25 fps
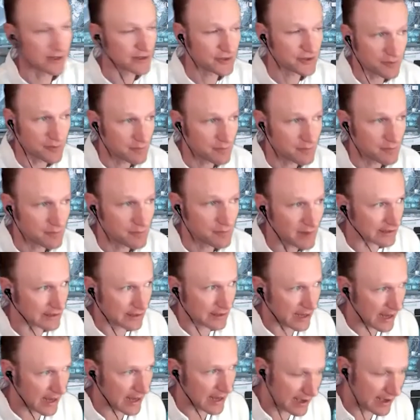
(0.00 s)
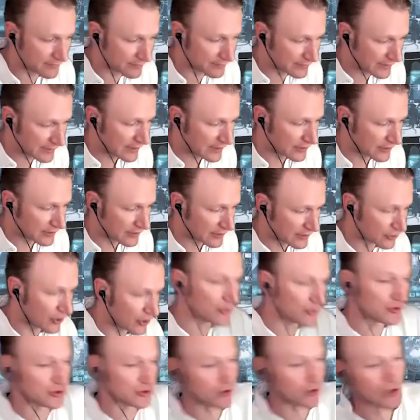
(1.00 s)
because you might have
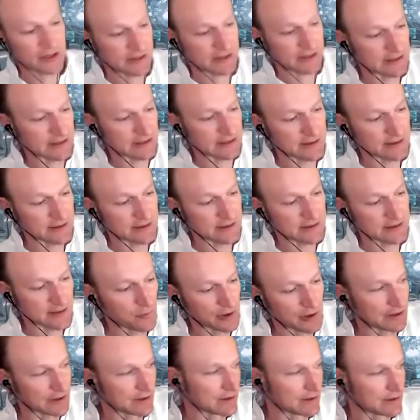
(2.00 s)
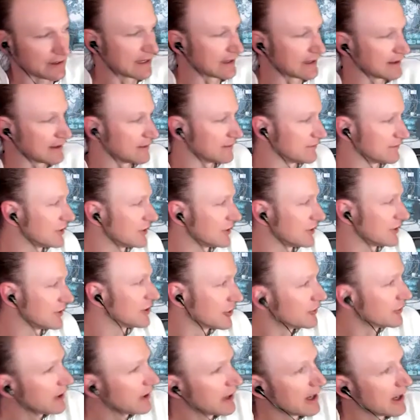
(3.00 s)
low trust in someone in
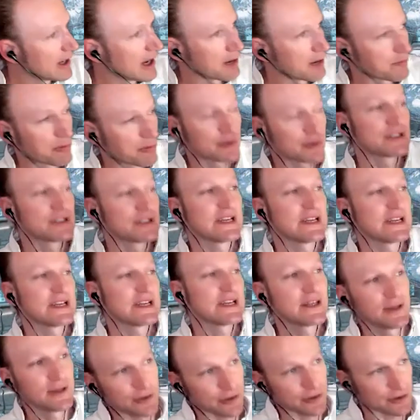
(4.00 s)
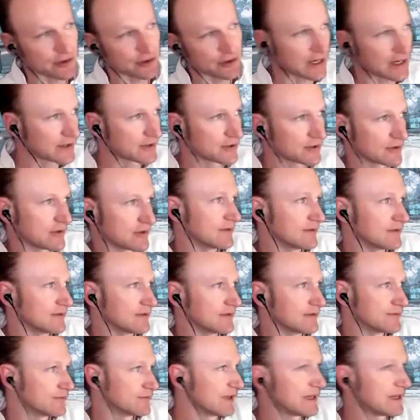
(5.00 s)
you know a particular
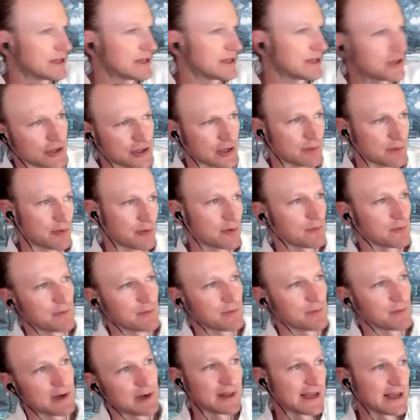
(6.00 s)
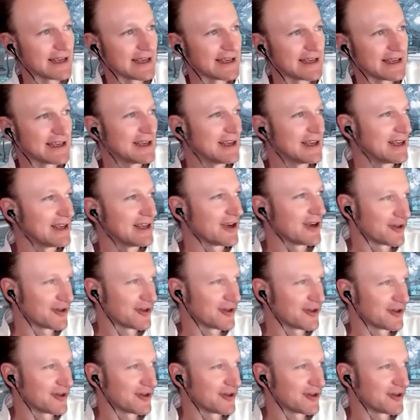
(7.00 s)
sector of relationship or maybe they